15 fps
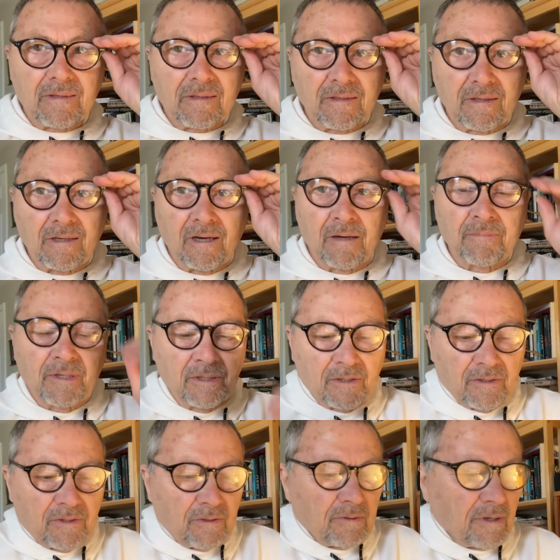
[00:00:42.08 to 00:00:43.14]
yeah, I'm going to
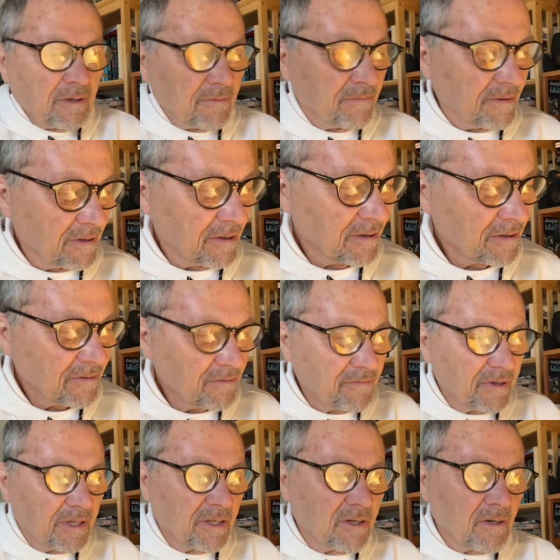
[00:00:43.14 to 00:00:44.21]
do a
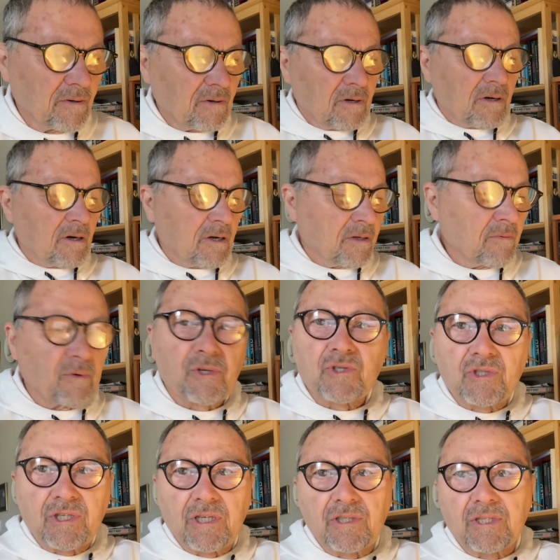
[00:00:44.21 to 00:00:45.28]
video on was
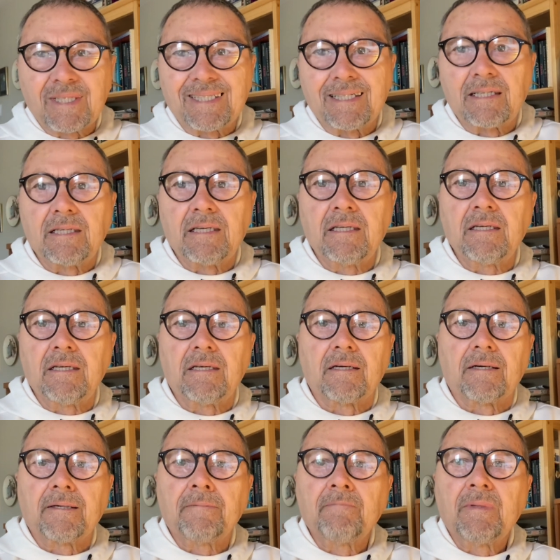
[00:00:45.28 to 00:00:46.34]
Jesus in
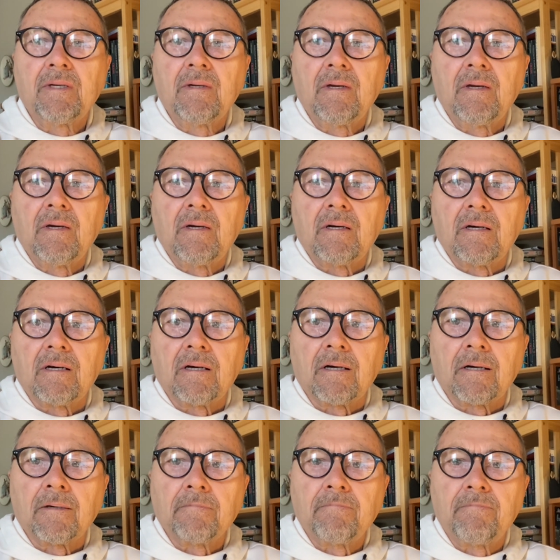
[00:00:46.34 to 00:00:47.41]
India.
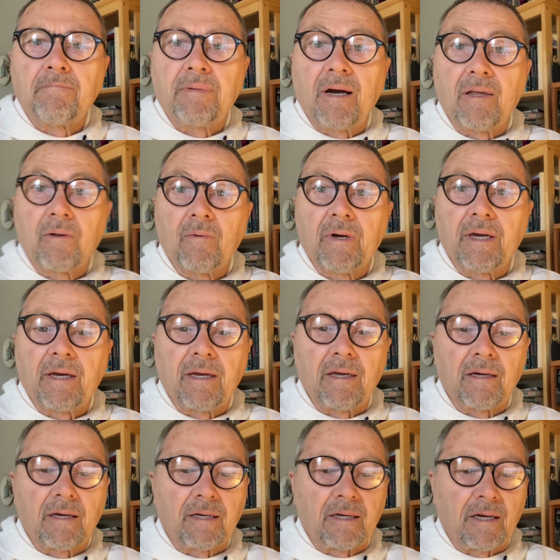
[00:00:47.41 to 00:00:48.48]
By the
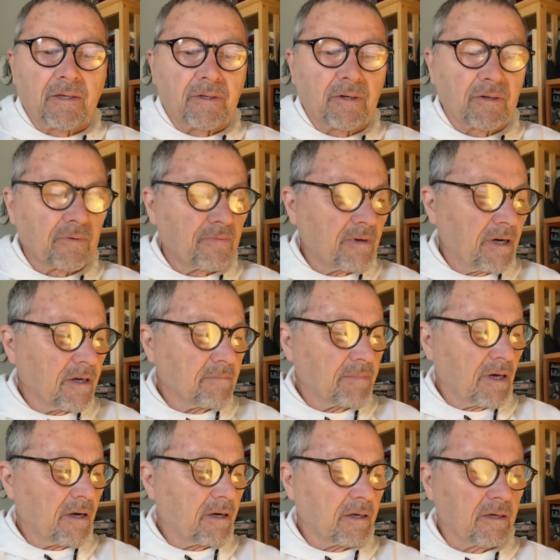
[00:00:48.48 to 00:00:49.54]
way, I got notified
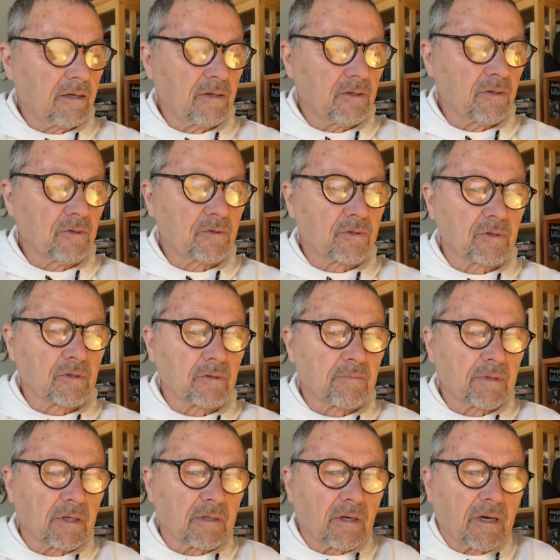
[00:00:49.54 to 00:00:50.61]
by YouTube
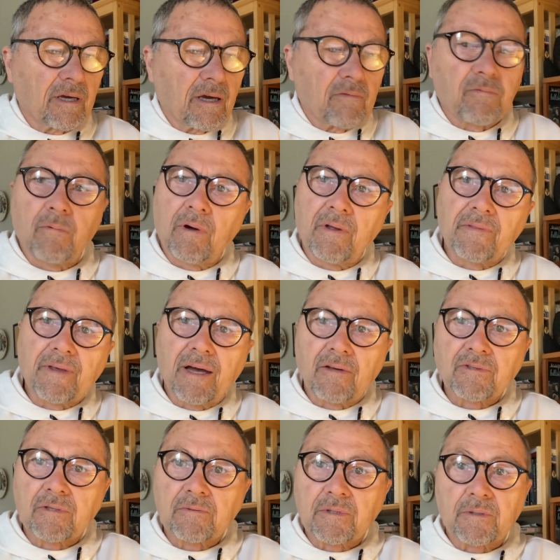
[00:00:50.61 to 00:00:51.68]
that I have
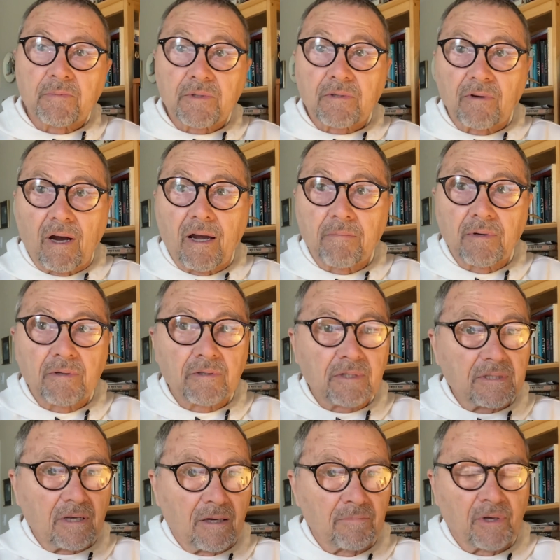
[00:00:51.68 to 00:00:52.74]
1,000
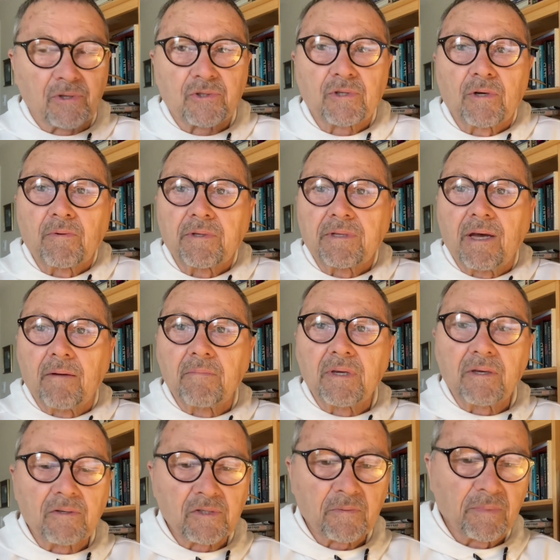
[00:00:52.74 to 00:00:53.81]
subscribers. I'm not sure what that
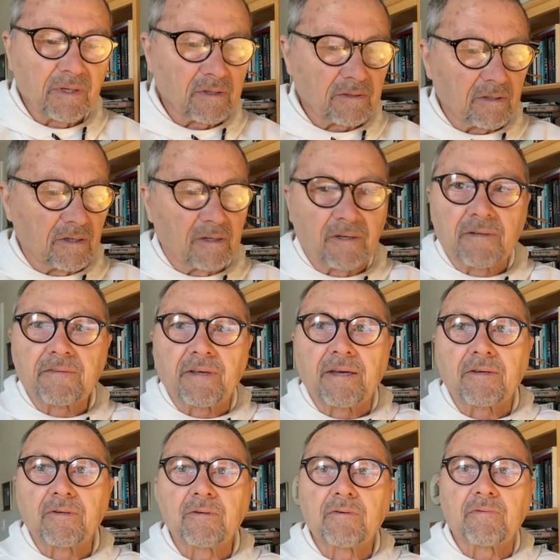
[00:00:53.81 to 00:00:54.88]
means, but
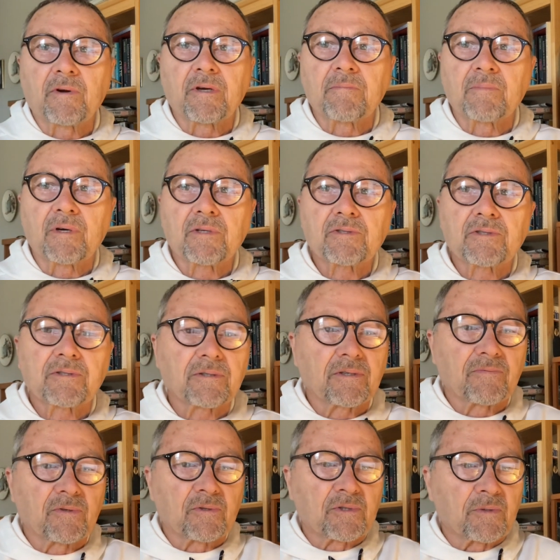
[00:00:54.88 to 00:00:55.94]
thank you very much
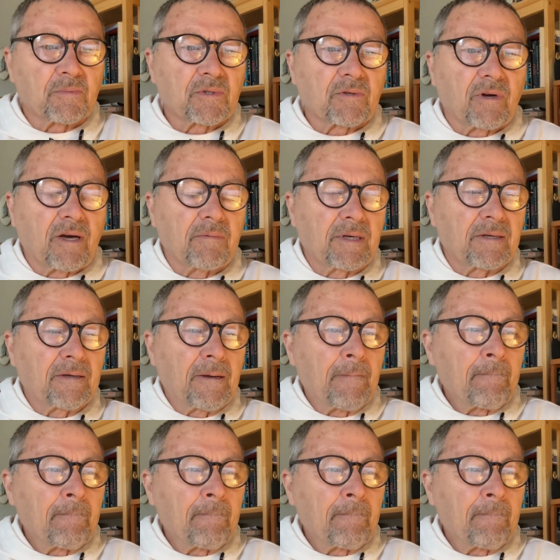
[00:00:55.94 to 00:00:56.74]
if you're subscribing.